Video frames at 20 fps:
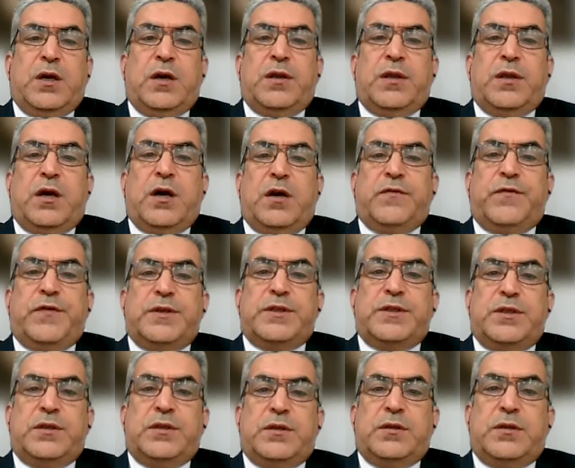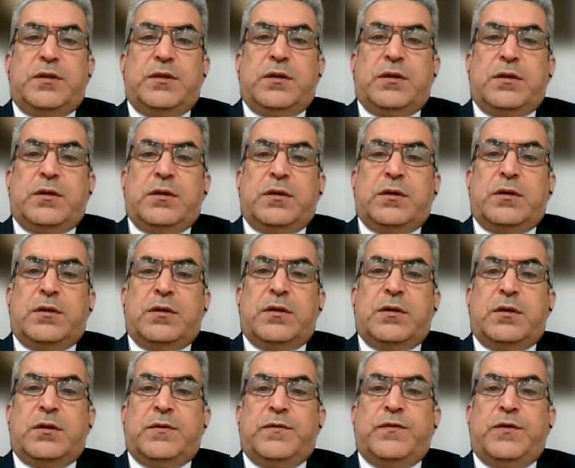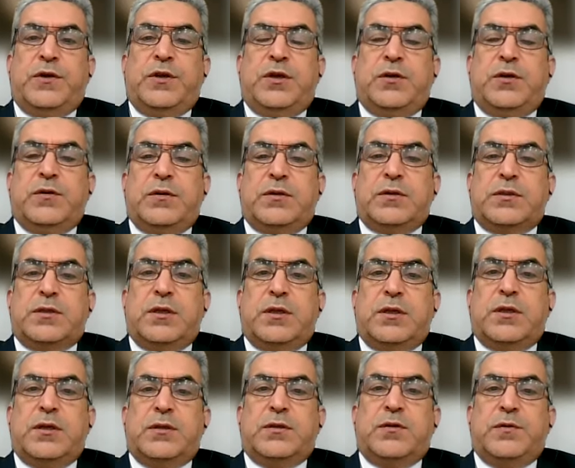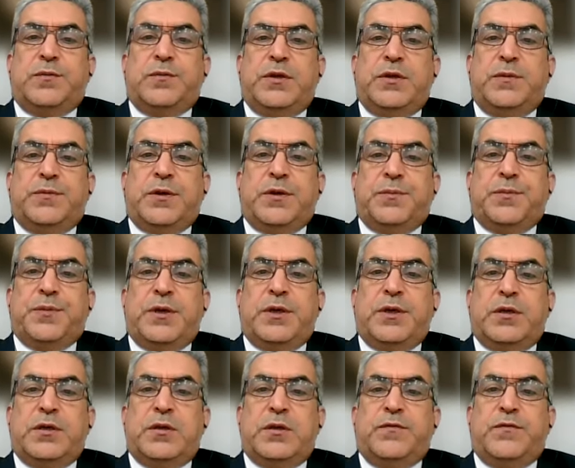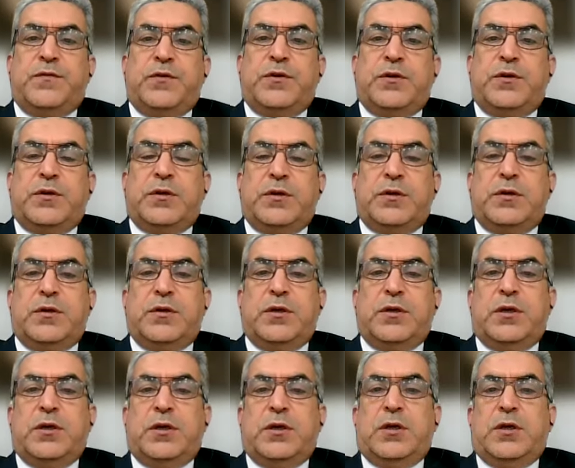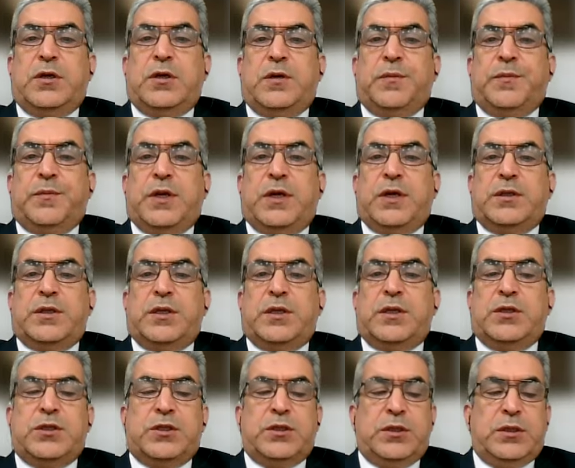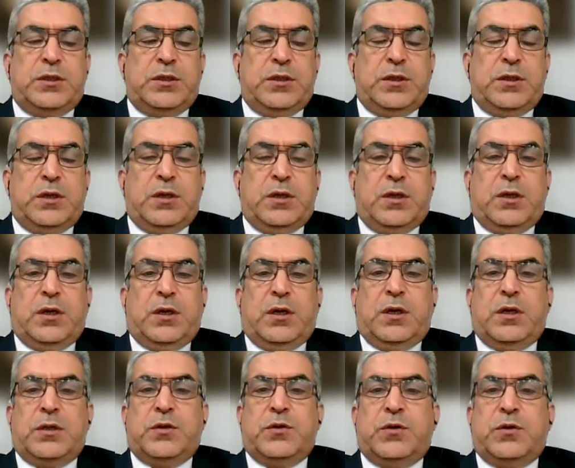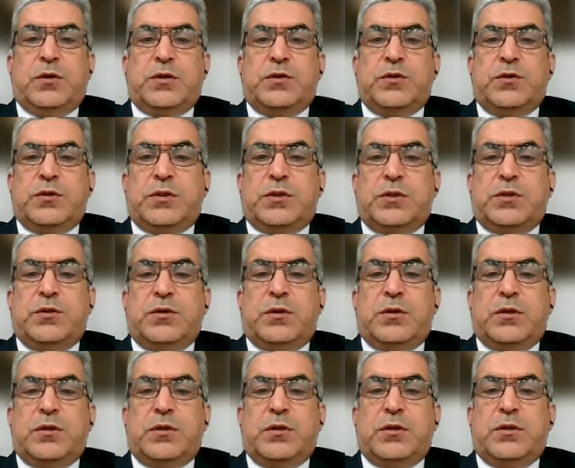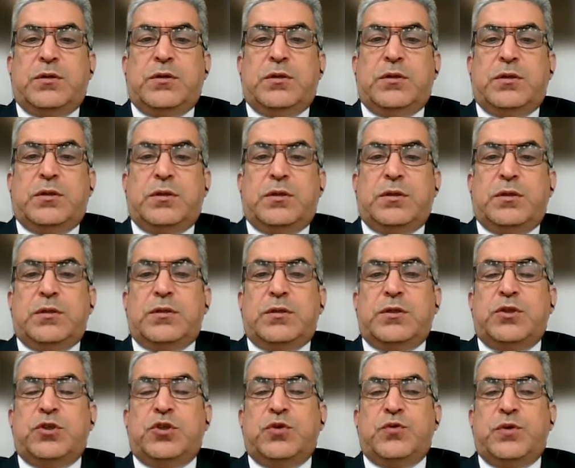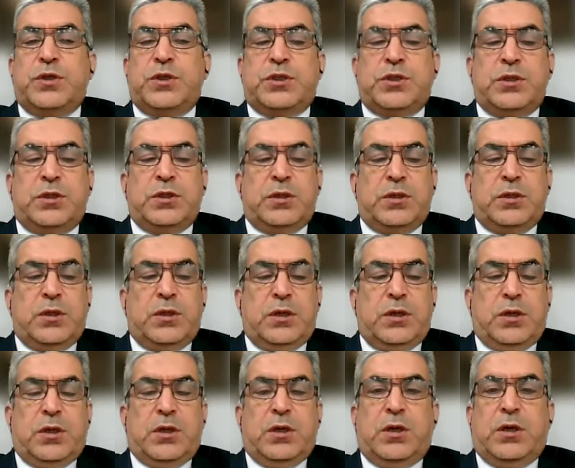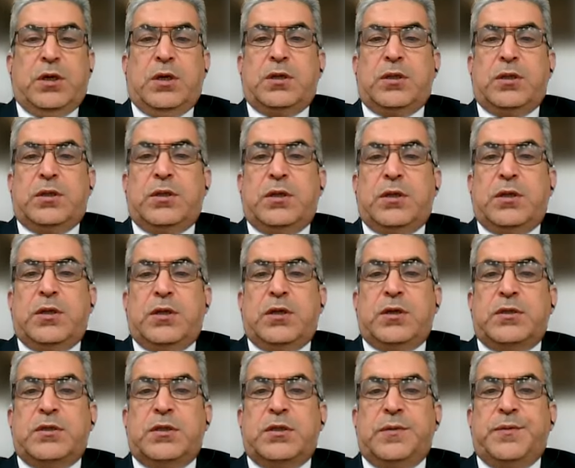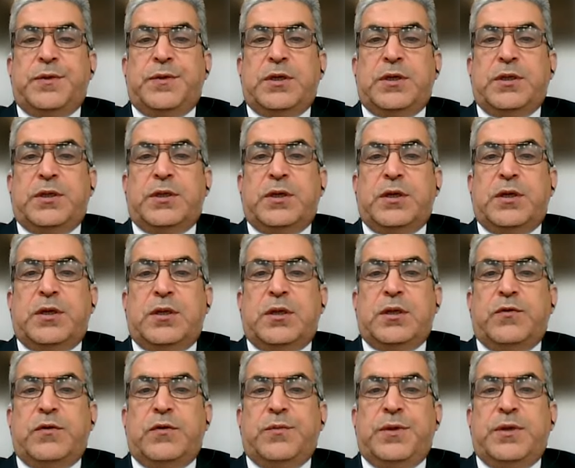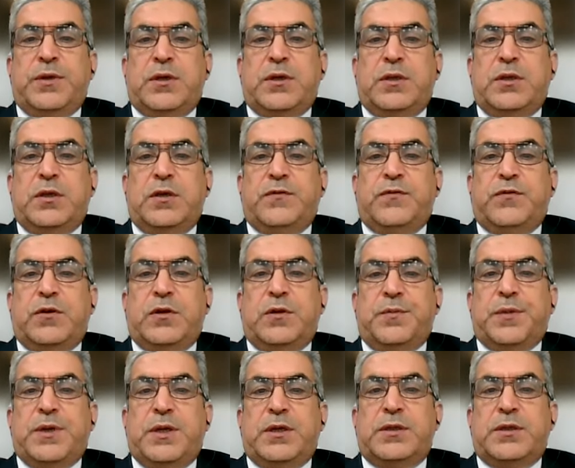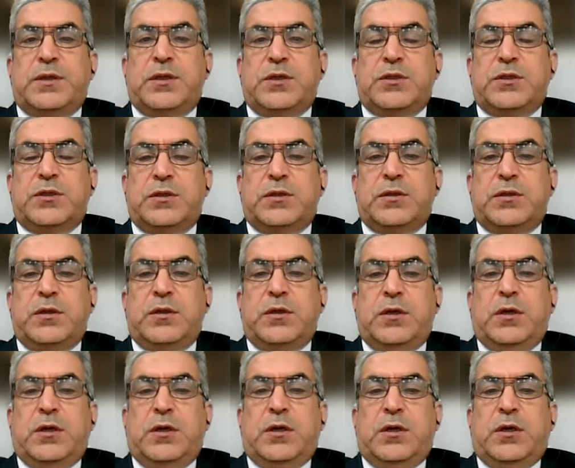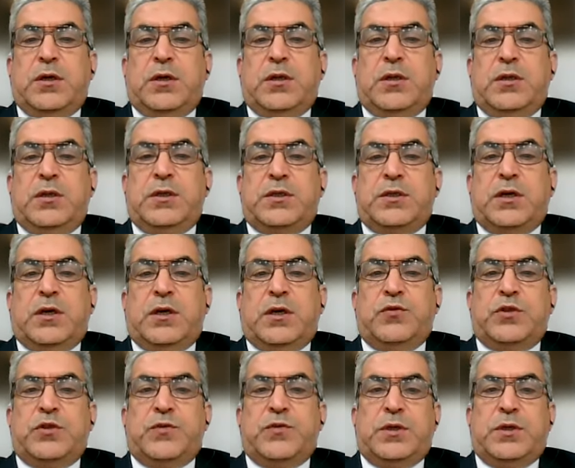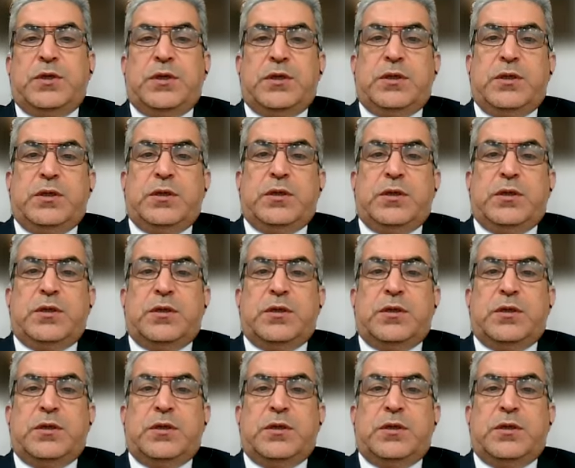The harvested follicles need to be prepared for implantation and also stored in good situation until the recipient area will be ready for implantation. These are usually